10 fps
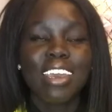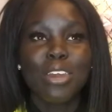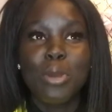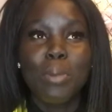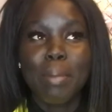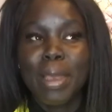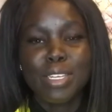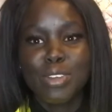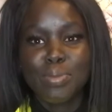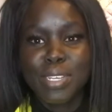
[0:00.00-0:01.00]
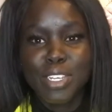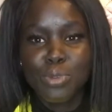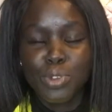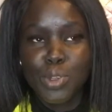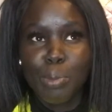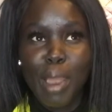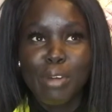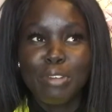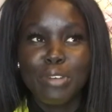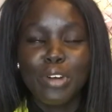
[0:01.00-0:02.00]
you know, my pastor's message was so
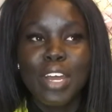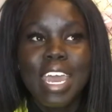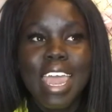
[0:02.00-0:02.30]
powerful,